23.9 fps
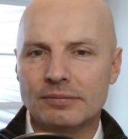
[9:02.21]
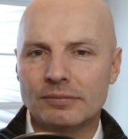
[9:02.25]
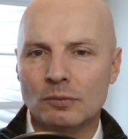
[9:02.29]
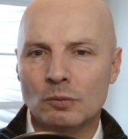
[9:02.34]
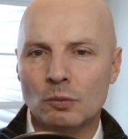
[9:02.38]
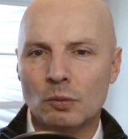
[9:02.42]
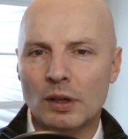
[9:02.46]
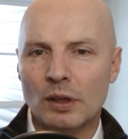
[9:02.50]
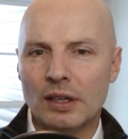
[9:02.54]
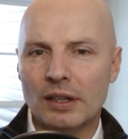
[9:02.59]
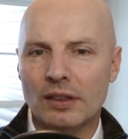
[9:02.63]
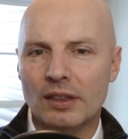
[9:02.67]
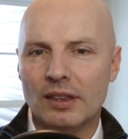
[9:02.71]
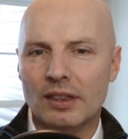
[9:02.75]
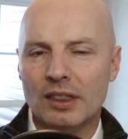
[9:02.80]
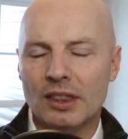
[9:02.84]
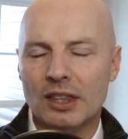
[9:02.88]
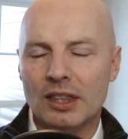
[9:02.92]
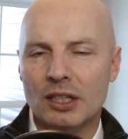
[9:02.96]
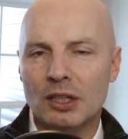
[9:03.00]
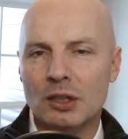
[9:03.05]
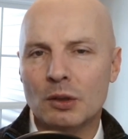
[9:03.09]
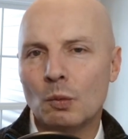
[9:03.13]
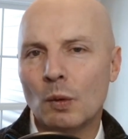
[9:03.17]
with
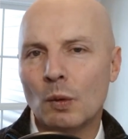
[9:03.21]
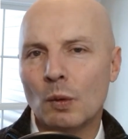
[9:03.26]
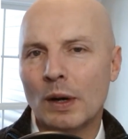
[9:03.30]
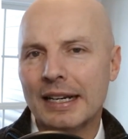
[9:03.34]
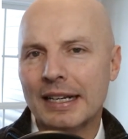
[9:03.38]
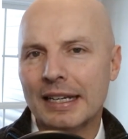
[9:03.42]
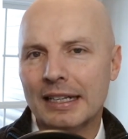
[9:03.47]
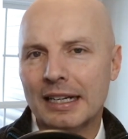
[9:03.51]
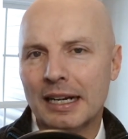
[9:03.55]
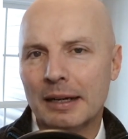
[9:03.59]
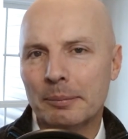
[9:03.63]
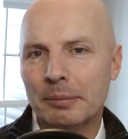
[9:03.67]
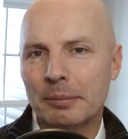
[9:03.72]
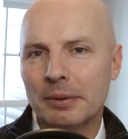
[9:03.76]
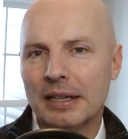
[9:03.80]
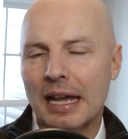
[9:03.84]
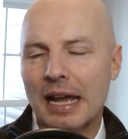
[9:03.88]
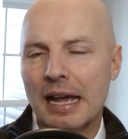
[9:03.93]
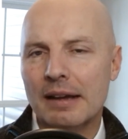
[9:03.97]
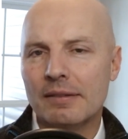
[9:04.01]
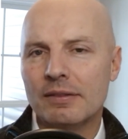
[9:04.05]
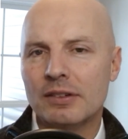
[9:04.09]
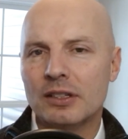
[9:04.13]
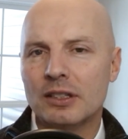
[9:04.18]
the waking up and
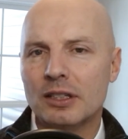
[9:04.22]
having a